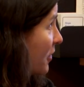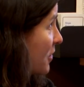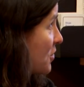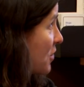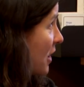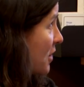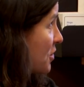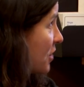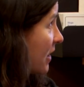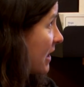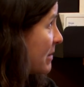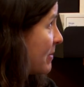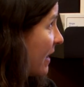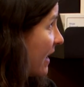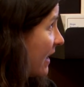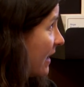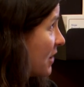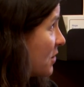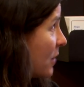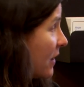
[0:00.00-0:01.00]
discretionary
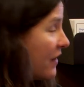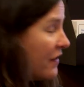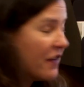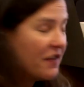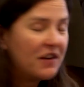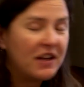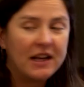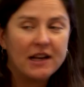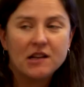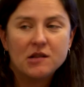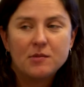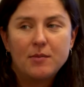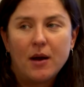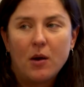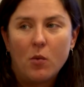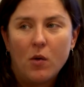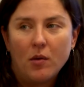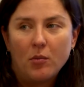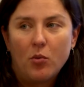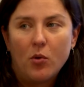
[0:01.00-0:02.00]
spending in 2015 is
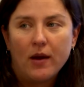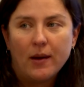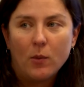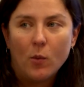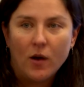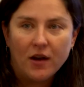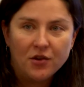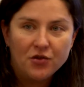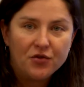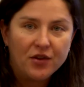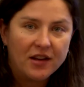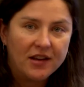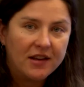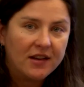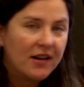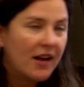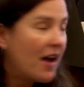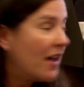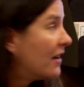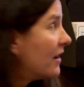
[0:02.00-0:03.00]
about $1.1 trillion.